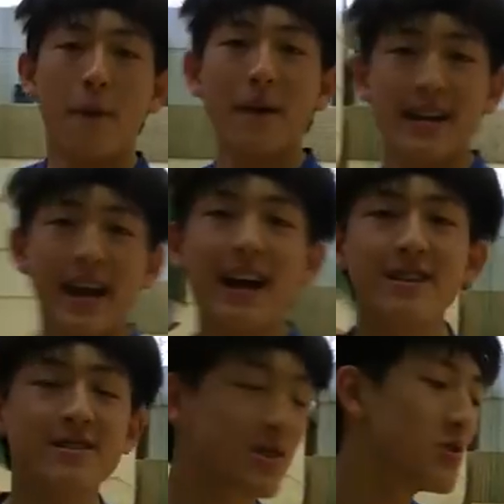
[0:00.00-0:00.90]

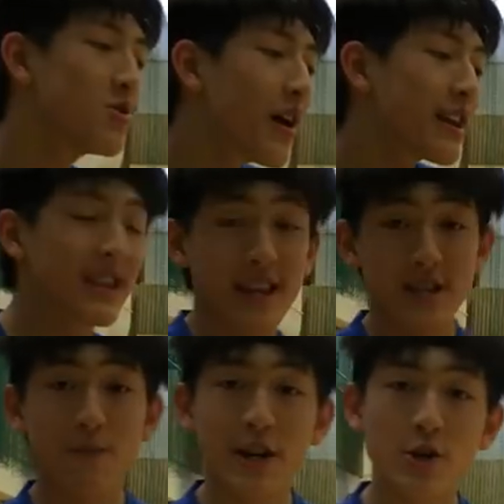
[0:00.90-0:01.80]
Backhands, not anything
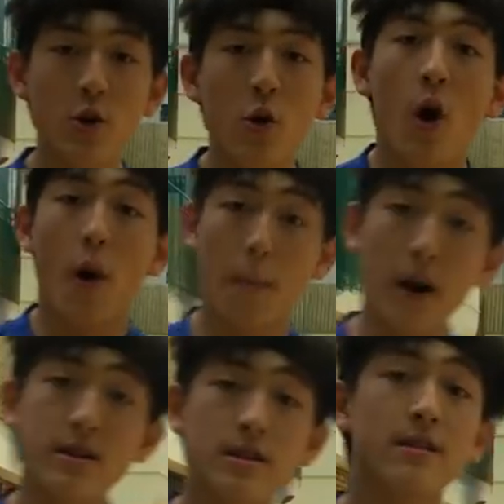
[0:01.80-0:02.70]
special,
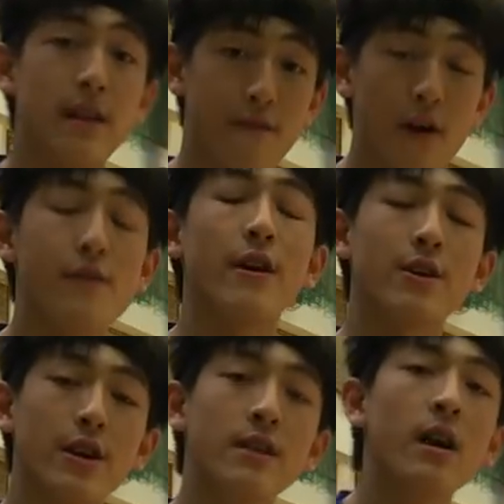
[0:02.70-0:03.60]
but they're very, very good.